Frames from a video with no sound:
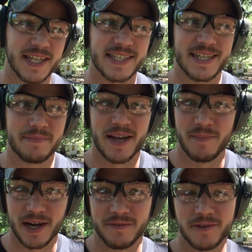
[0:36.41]
except they have
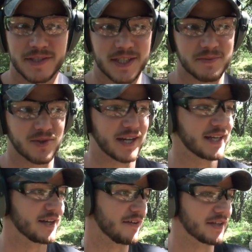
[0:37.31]
microphones in them so I can
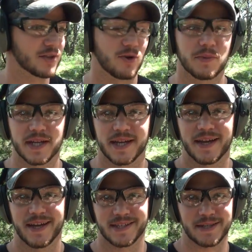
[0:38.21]
hear everything normally,
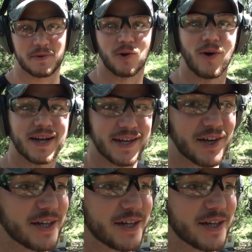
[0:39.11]
except it'll quiet down